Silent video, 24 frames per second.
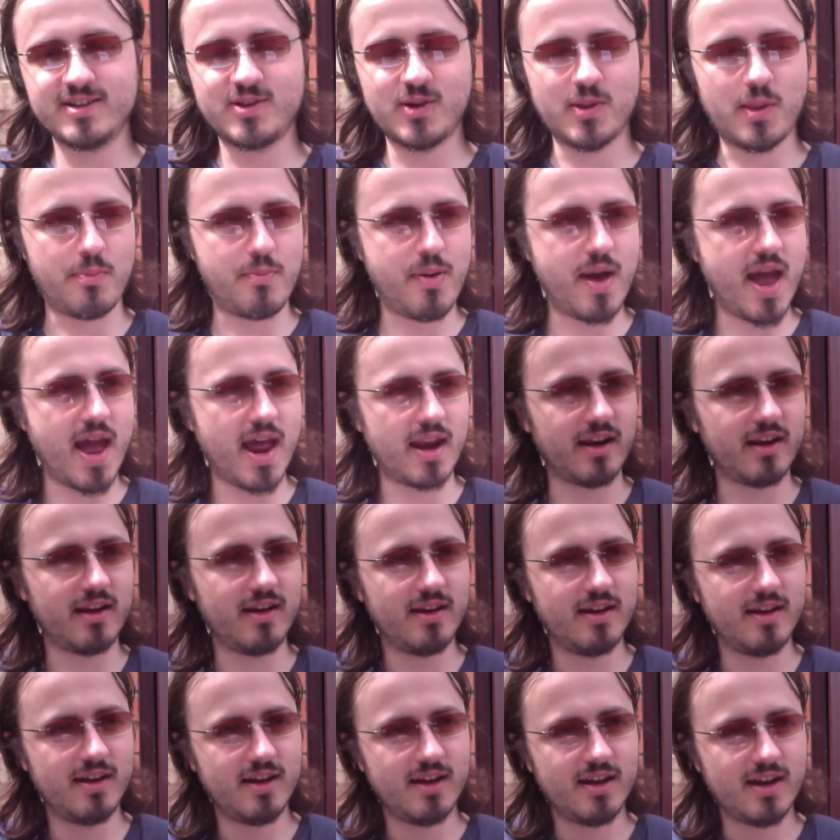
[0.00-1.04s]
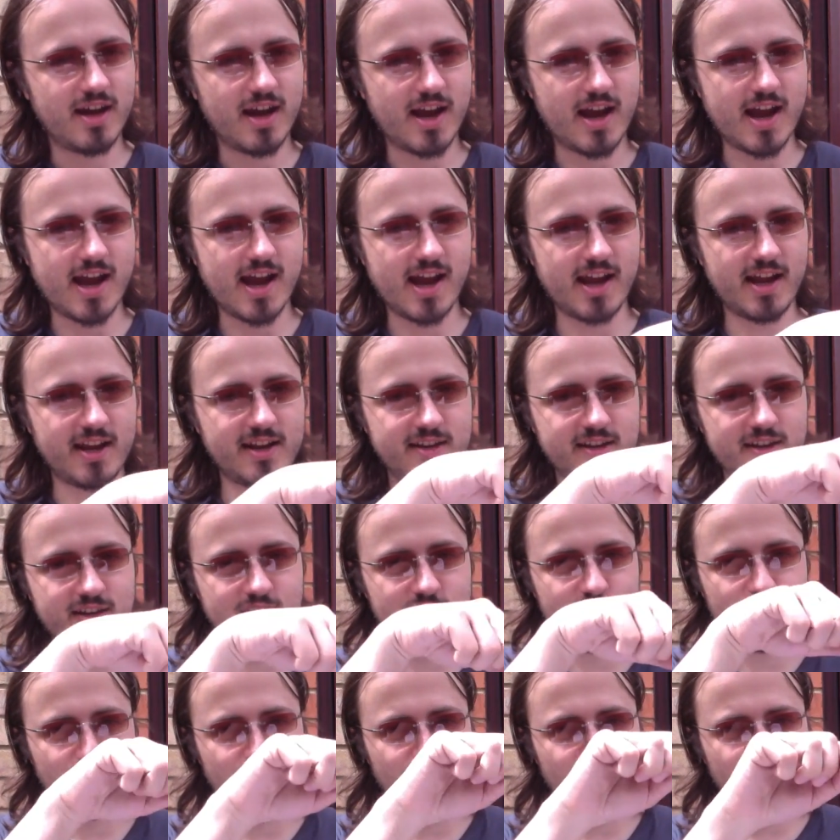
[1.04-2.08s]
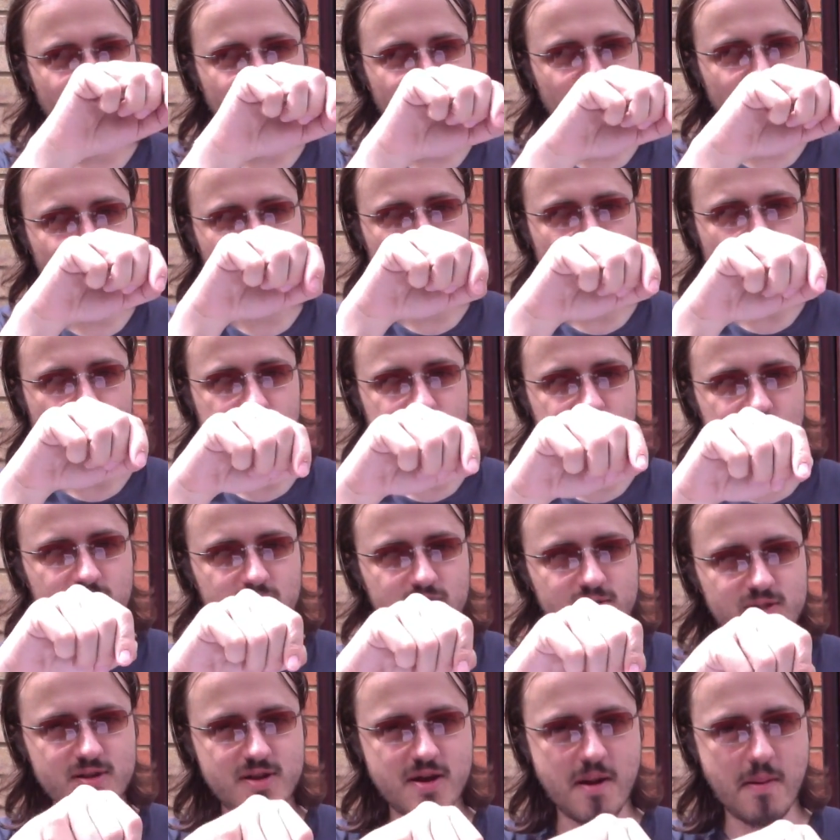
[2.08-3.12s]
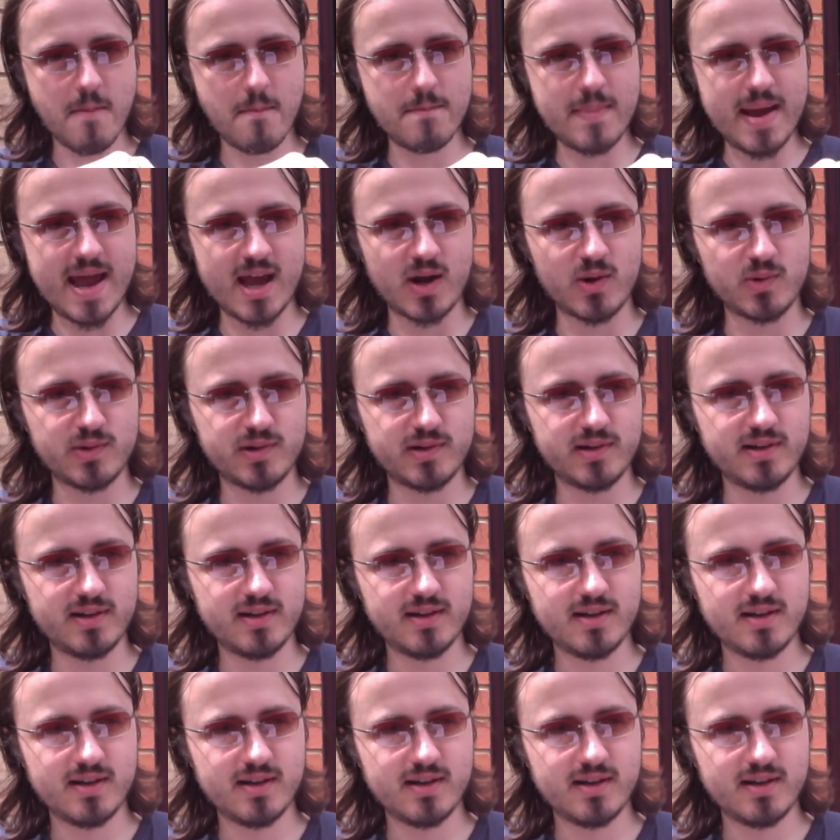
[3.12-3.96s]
got the pen and drew a little mound